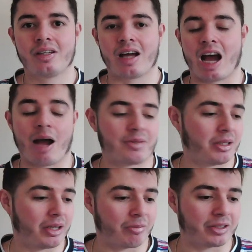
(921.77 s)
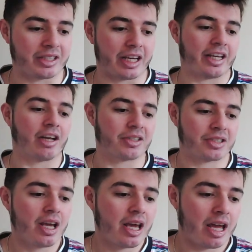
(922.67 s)
Absolutely ridiculous,
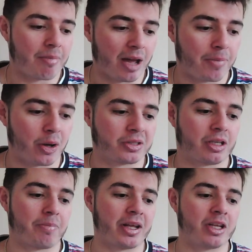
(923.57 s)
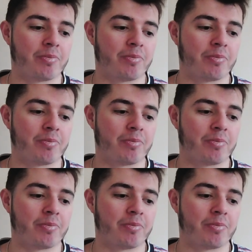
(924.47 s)
in my personal opinion.